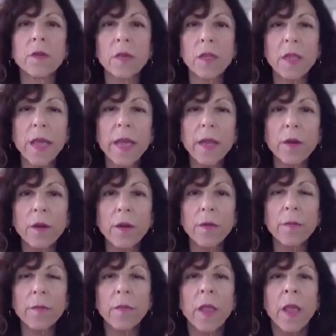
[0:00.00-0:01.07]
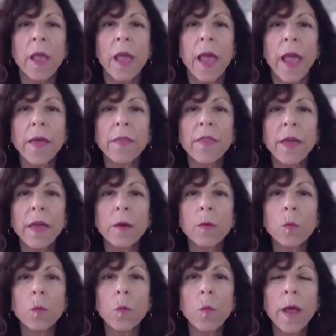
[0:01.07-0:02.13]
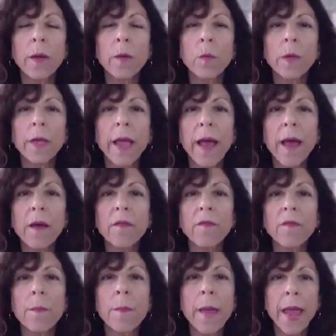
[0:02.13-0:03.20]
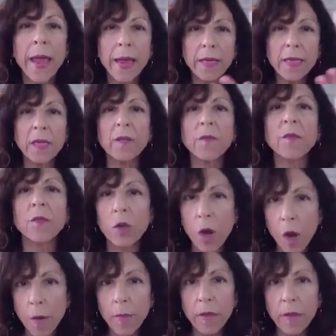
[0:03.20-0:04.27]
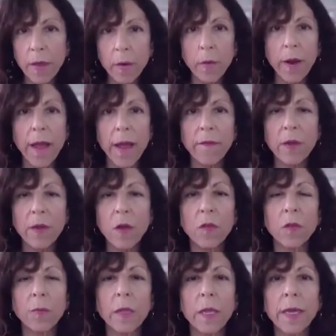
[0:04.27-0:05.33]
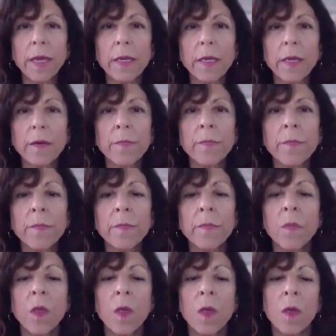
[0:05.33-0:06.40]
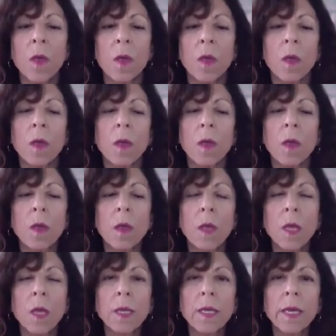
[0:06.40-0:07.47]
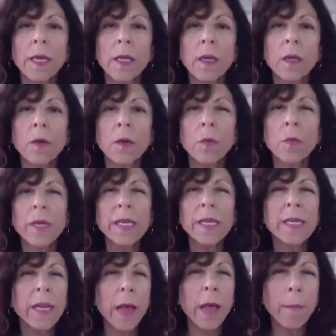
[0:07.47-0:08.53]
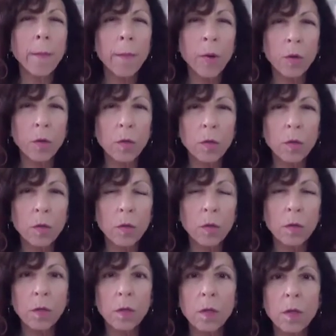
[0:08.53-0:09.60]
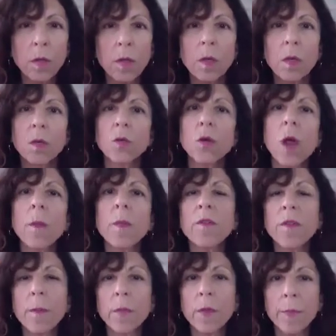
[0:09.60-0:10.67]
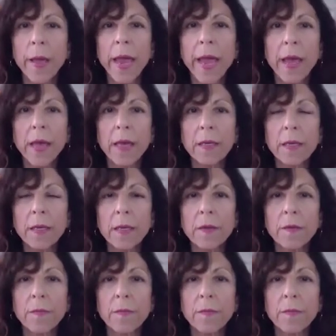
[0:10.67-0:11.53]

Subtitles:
later. And then when we have massive trauma like we're having on the planet, it can resemble trauma from the past.